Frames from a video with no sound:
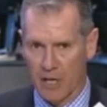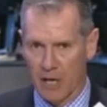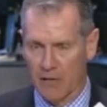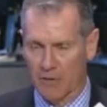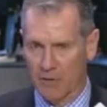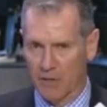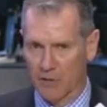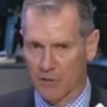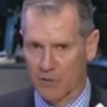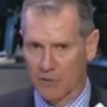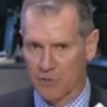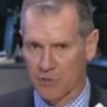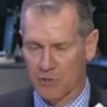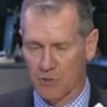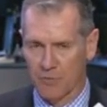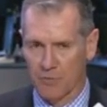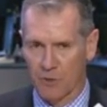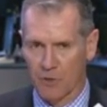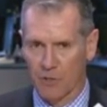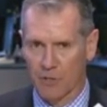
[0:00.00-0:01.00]
I think this is a
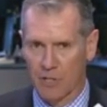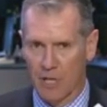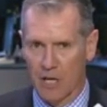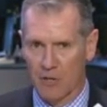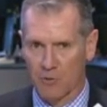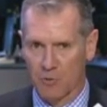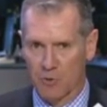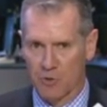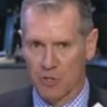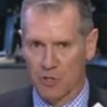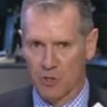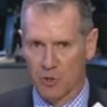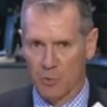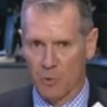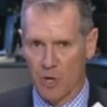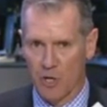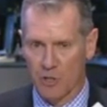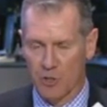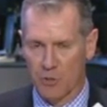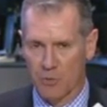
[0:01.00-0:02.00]
very dangerous
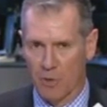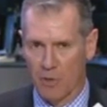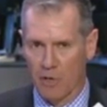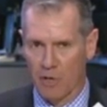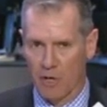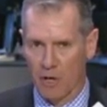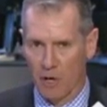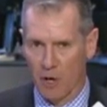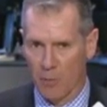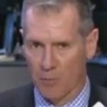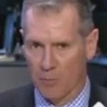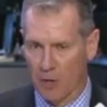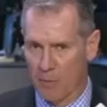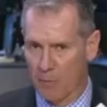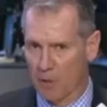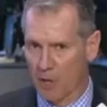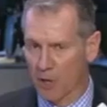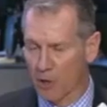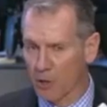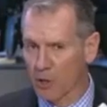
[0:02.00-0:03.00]
situation right here,
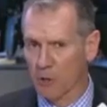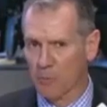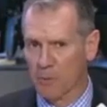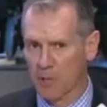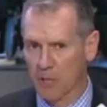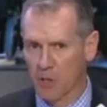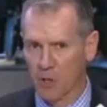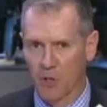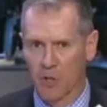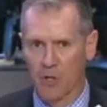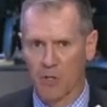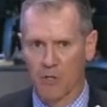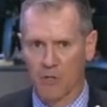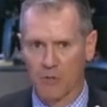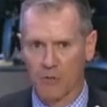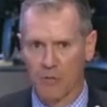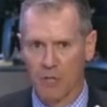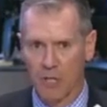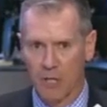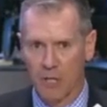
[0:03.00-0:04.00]
primarily
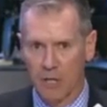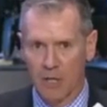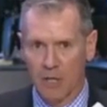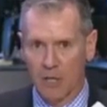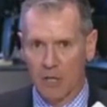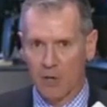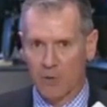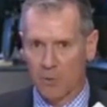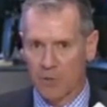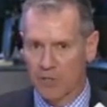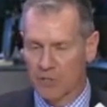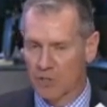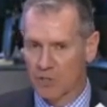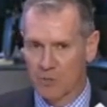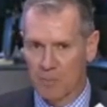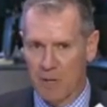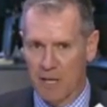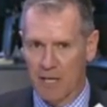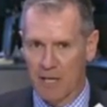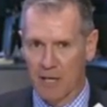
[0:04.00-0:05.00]
because Greece is
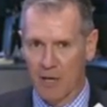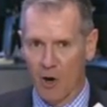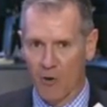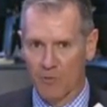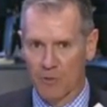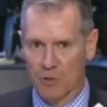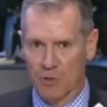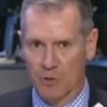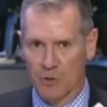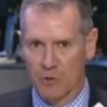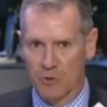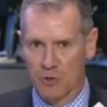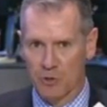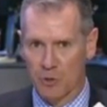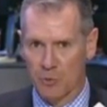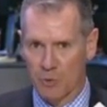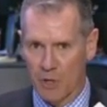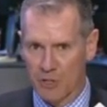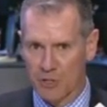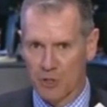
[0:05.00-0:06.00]
making overtures to
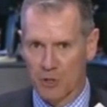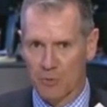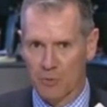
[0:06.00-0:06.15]
Russia.